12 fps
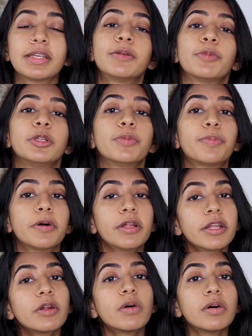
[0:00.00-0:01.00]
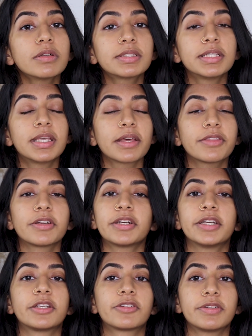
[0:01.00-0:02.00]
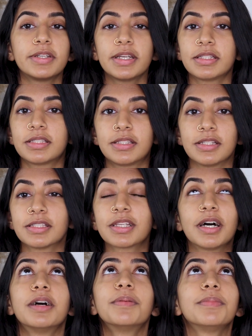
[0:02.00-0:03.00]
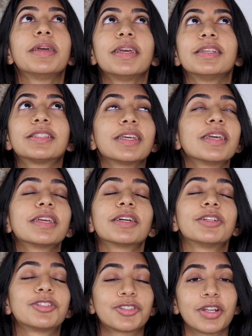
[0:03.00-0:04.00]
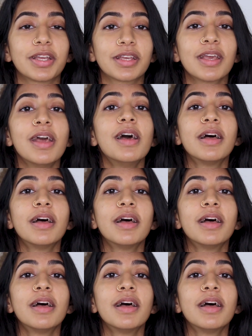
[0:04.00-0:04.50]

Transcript: and when you put it all together, it creates this amazing drink